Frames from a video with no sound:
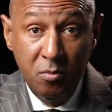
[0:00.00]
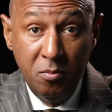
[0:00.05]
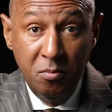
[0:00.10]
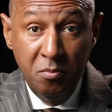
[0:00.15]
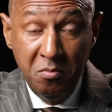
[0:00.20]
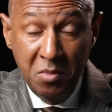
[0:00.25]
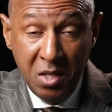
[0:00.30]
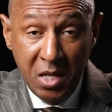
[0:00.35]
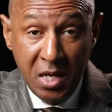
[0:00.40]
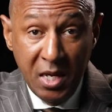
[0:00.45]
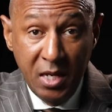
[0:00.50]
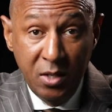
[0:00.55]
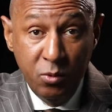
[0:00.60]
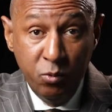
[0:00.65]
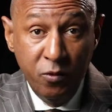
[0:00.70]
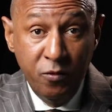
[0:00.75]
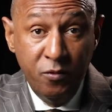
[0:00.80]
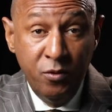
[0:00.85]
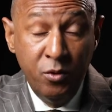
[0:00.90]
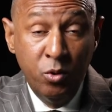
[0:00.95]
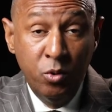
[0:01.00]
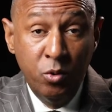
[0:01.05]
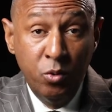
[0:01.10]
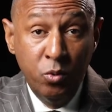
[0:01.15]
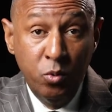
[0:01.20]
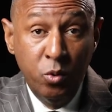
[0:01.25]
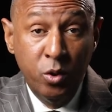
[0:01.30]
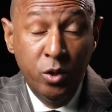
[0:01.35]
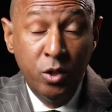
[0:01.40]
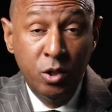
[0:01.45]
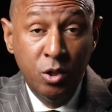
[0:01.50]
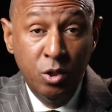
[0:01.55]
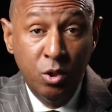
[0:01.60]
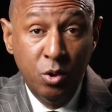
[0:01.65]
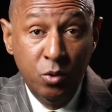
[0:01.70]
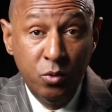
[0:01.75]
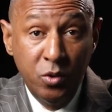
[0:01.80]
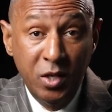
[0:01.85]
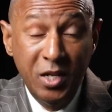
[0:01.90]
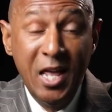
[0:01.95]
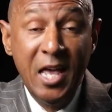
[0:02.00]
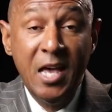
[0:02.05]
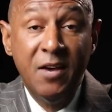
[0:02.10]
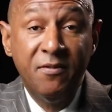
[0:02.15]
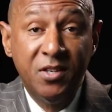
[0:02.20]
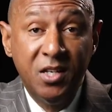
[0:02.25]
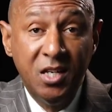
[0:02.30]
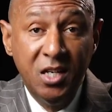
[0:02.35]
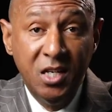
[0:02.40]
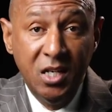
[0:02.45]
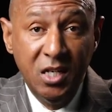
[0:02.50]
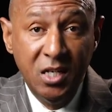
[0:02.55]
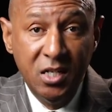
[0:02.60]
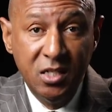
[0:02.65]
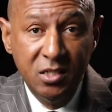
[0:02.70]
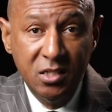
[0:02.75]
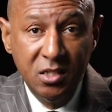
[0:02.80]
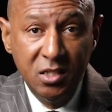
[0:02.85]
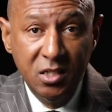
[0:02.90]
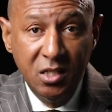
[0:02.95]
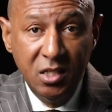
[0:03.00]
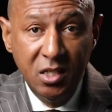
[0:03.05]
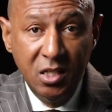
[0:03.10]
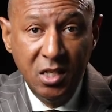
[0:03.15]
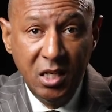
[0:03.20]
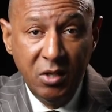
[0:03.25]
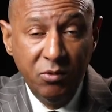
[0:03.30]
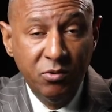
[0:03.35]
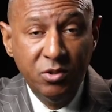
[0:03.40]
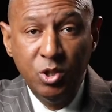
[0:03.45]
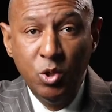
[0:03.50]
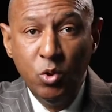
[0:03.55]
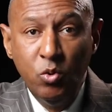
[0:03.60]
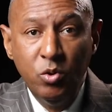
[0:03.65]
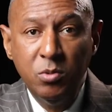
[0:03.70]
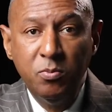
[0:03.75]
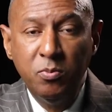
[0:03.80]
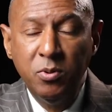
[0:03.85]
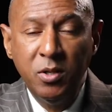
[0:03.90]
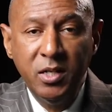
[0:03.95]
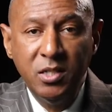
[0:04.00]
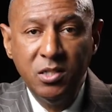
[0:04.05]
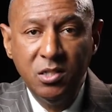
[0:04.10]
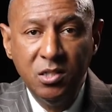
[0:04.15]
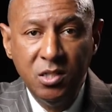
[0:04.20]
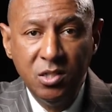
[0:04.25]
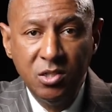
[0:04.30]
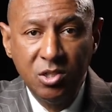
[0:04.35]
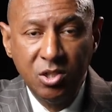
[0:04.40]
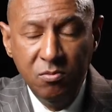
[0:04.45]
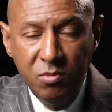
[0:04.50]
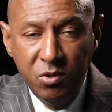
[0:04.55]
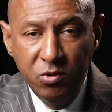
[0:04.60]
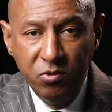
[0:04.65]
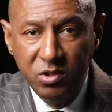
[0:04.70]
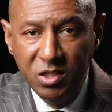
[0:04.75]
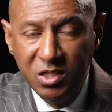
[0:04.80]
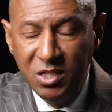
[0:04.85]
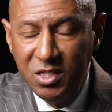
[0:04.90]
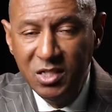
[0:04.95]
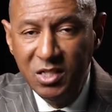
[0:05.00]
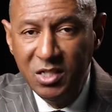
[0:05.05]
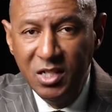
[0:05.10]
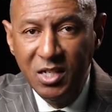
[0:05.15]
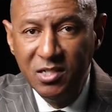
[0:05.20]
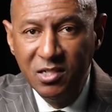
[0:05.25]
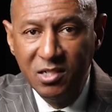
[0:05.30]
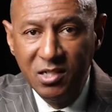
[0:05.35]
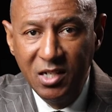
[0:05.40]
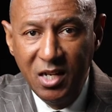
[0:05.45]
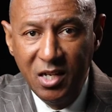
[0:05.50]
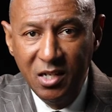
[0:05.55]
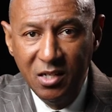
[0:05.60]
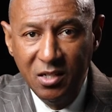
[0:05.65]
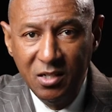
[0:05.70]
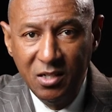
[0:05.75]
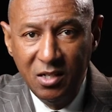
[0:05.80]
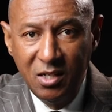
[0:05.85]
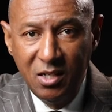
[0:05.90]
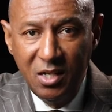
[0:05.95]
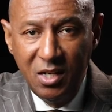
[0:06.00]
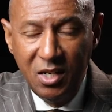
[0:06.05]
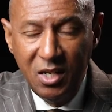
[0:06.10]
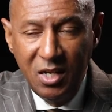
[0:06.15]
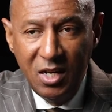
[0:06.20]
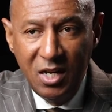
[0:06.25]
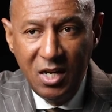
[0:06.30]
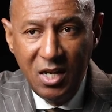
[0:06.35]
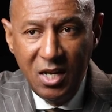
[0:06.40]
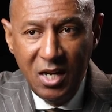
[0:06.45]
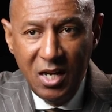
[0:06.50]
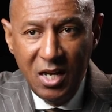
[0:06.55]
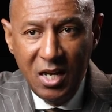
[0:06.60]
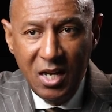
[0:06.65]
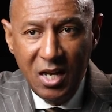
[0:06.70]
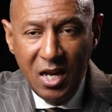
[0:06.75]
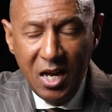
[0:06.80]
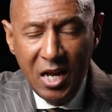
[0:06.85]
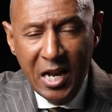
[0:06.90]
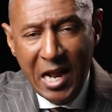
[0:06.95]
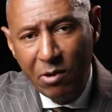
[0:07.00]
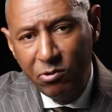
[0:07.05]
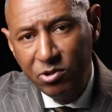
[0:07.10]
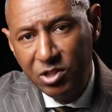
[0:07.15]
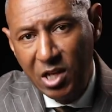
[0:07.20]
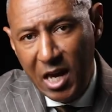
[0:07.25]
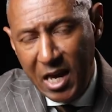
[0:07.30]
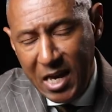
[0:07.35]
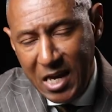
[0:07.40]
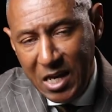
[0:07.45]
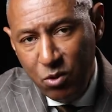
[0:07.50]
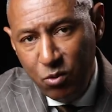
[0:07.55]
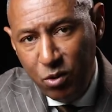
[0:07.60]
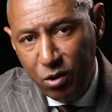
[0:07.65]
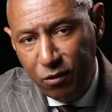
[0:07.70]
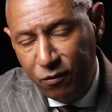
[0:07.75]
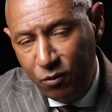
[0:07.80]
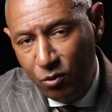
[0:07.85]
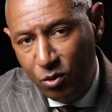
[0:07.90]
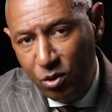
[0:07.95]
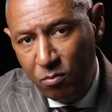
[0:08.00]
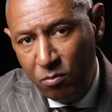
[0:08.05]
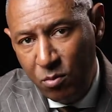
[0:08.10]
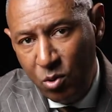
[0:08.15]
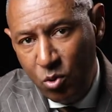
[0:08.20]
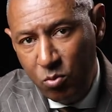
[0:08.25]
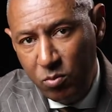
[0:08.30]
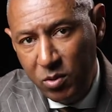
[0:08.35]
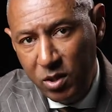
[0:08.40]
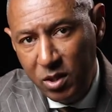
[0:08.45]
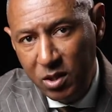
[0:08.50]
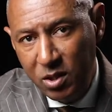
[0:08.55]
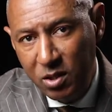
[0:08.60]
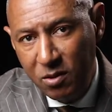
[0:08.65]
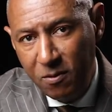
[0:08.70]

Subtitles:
men with nowhere to go, that have kids. It was the only place in this community that does that. And I was angry for a moment